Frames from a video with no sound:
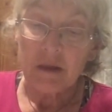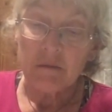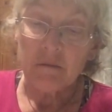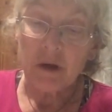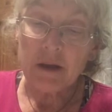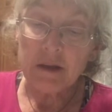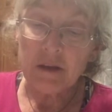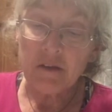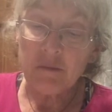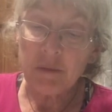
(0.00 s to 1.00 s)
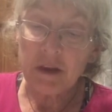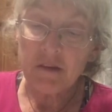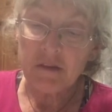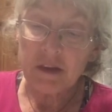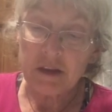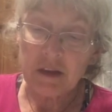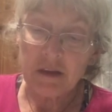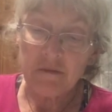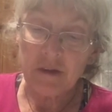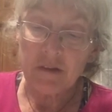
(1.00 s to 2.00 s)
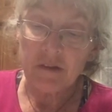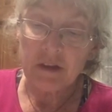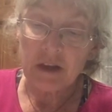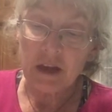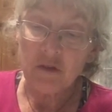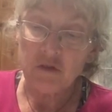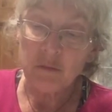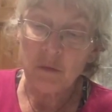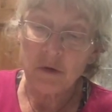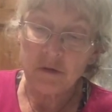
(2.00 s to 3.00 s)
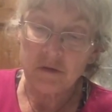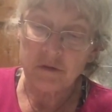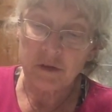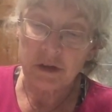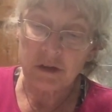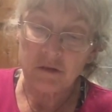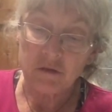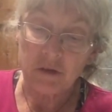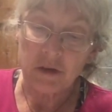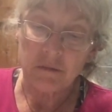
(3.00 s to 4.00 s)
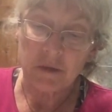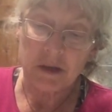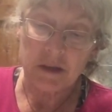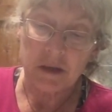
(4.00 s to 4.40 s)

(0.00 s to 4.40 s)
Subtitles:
1 is basic investigation, monitoring and treatment.